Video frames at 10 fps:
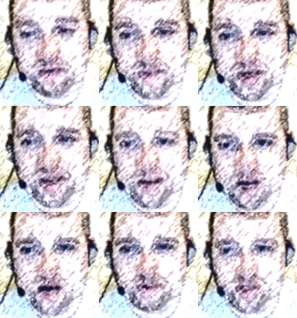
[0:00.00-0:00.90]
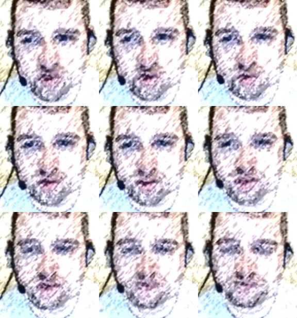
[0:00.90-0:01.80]
been a common
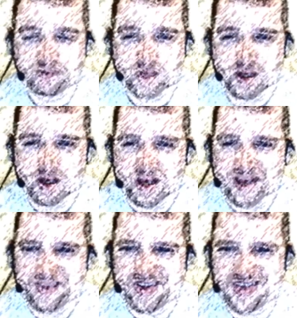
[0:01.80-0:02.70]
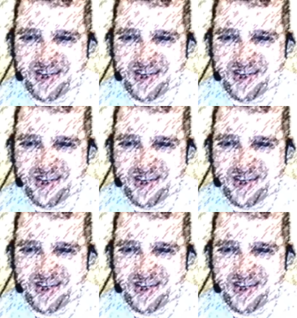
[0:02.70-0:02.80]
source. This